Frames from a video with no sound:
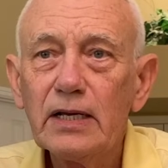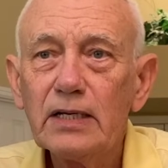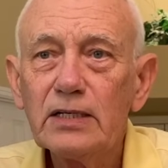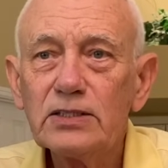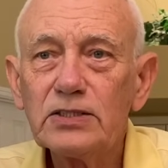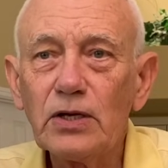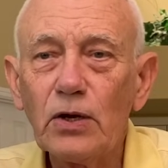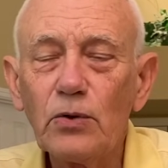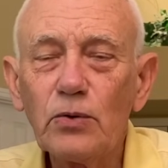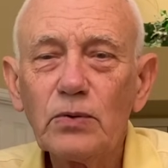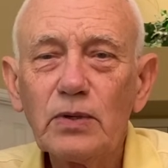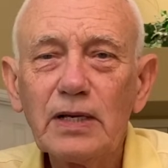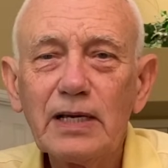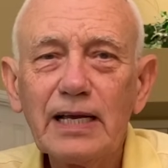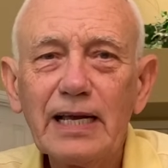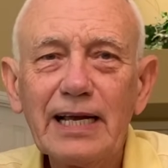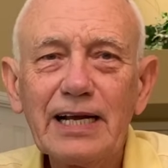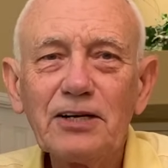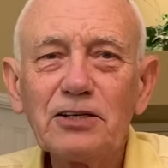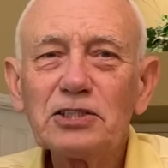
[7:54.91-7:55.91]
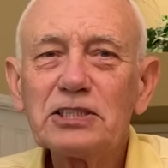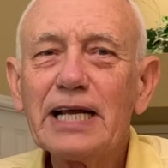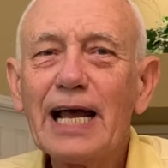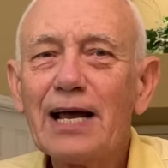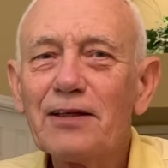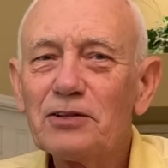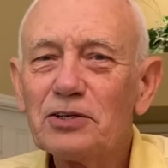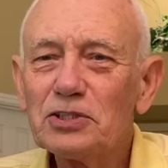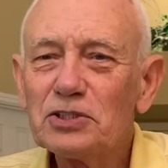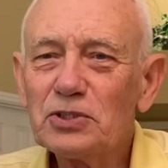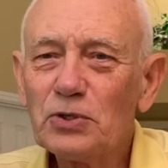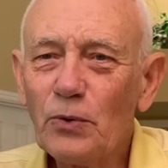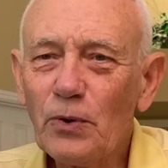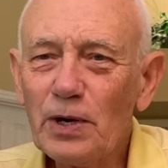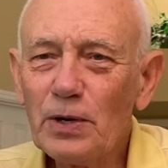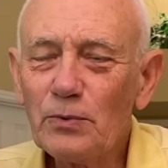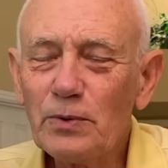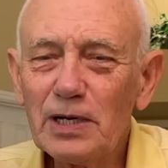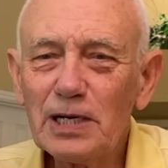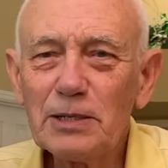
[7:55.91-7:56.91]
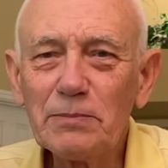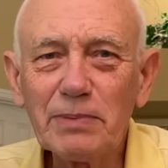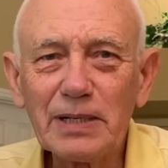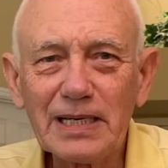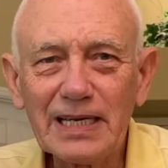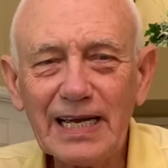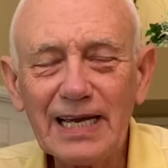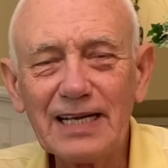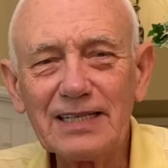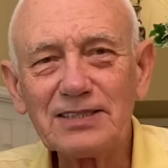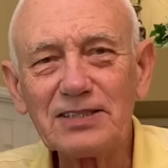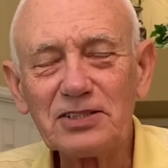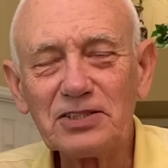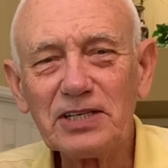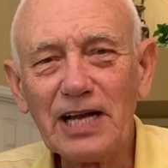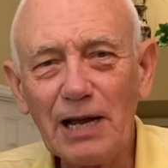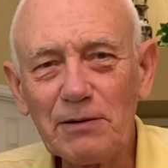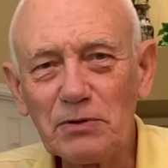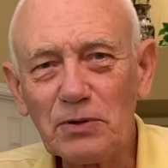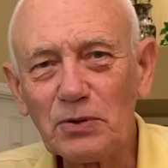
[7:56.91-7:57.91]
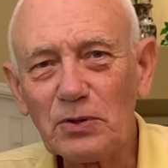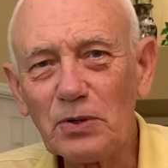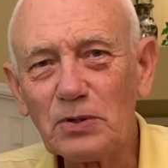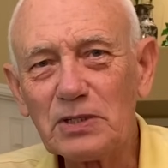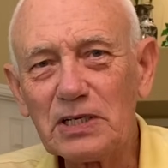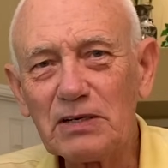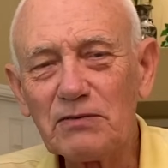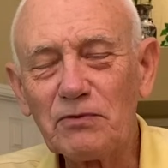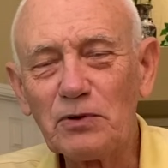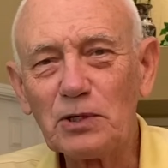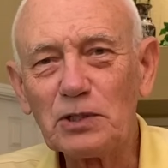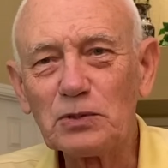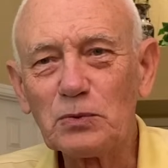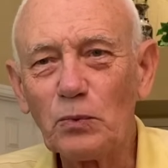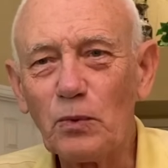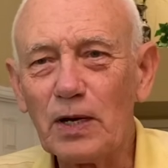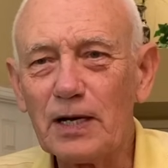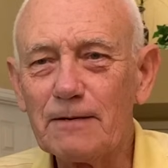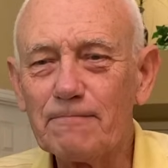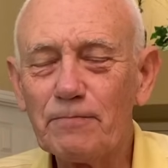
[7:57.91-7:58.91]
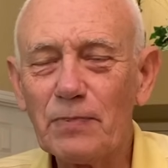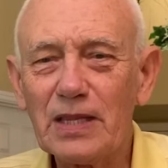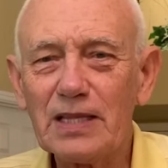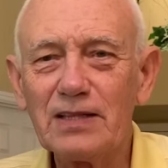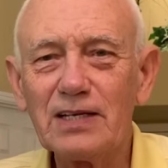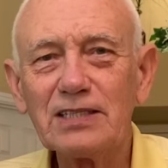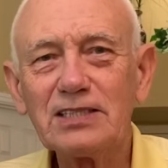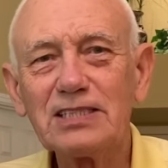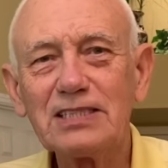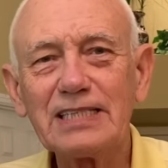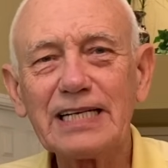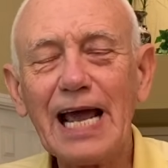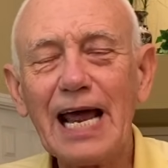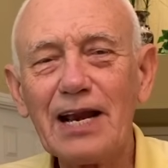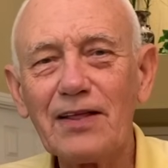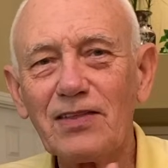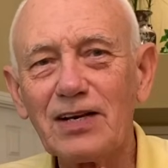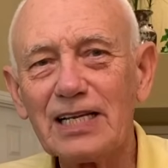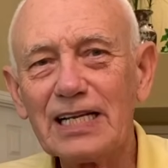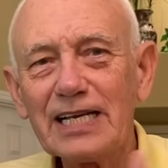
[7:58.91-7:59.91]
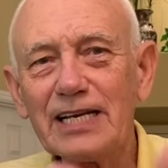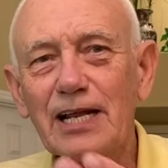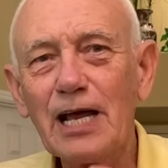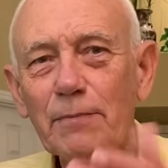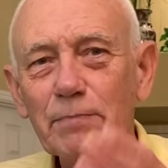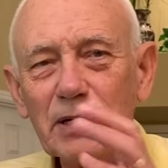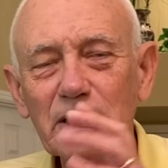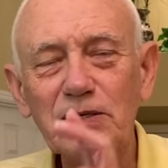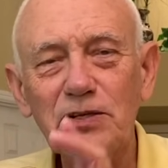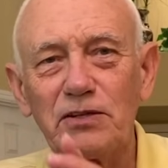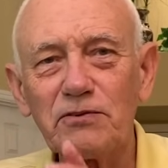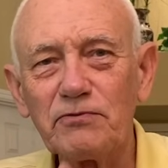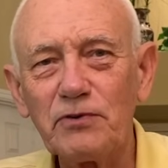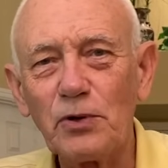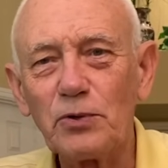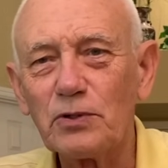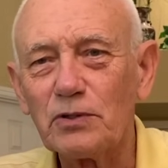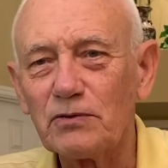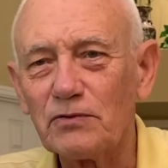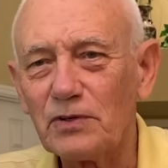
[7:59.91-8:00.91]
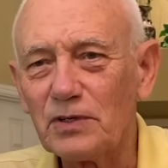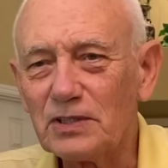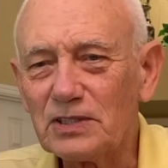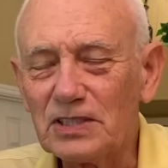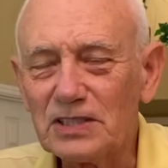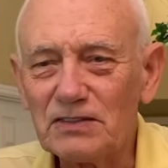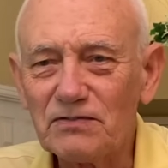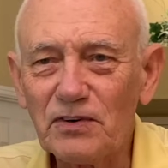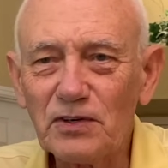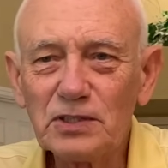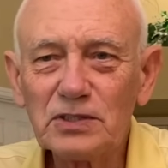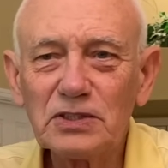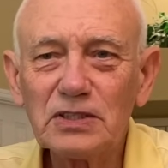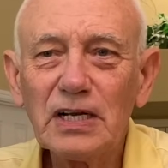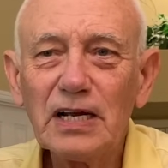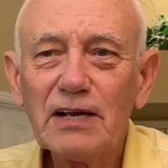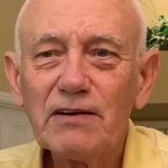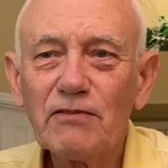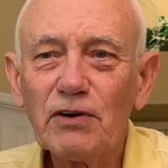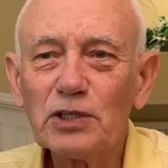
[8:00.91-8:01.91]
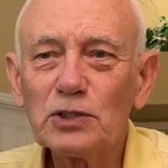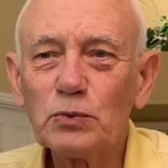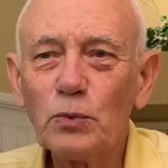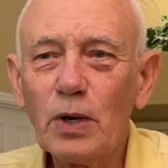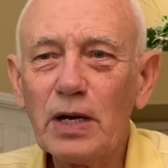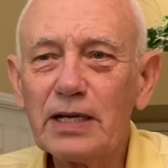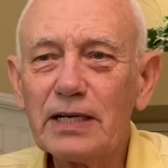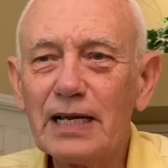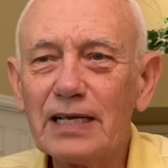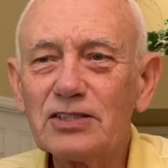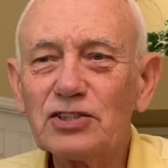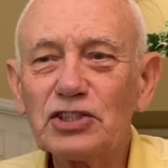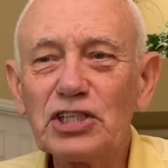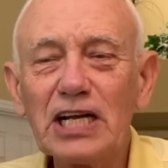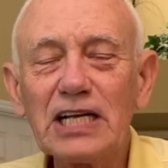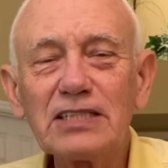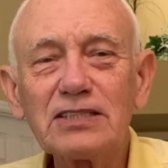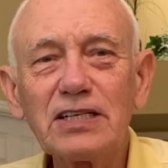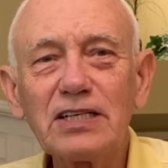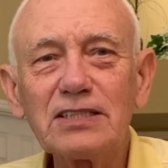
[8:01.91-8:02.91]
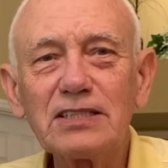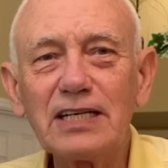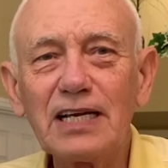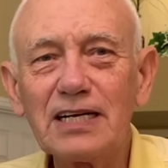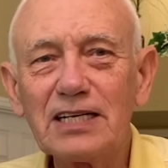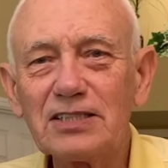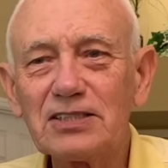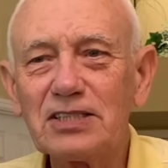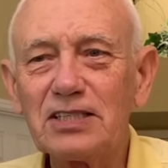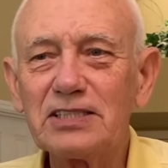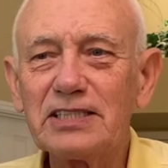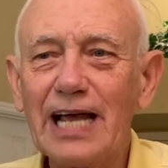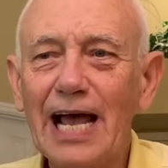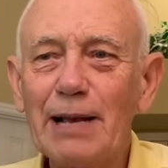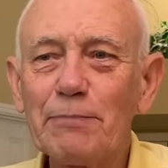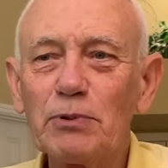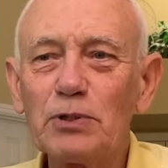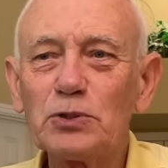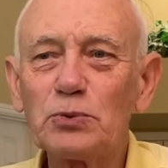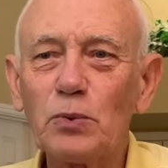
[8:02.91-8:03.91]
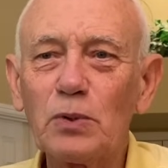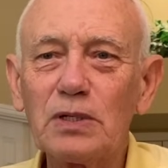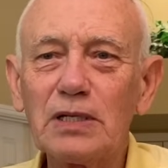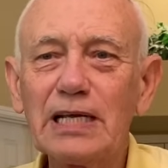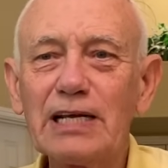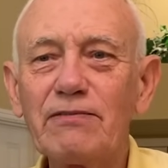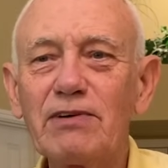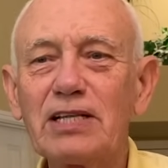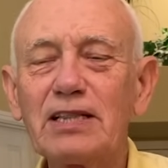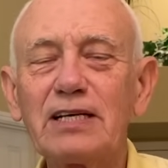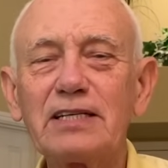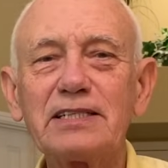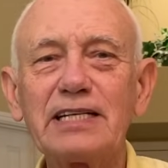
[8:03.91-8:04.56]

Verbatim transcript: So here's how the story really begins in chapter thirteen, verse one. And this is kind of the lead up into the focal verses. Verse, verse one is, Jesus and his disciples were leaving the